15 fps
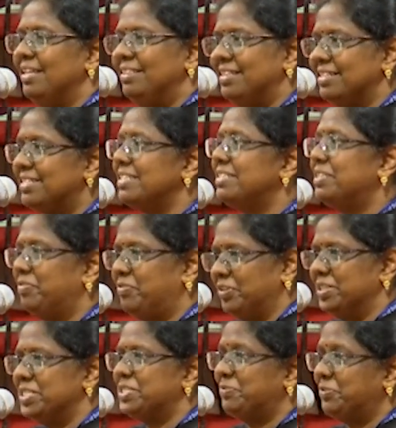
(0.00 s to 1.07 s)
This is the
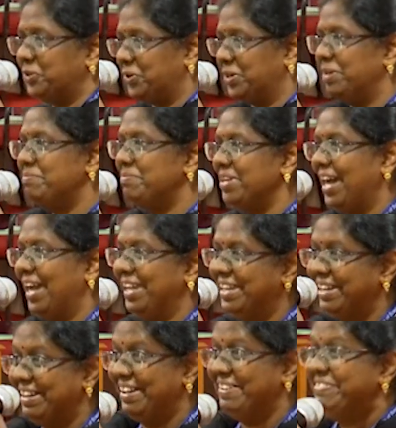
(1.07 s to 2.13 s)
first forum I
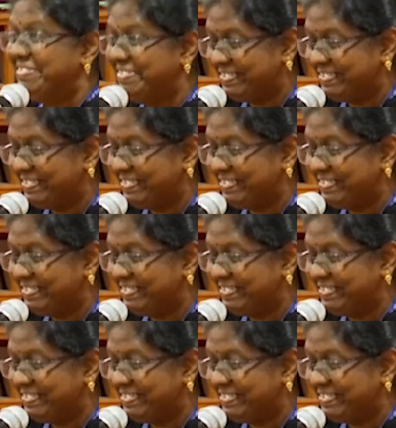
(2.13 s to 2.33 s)
have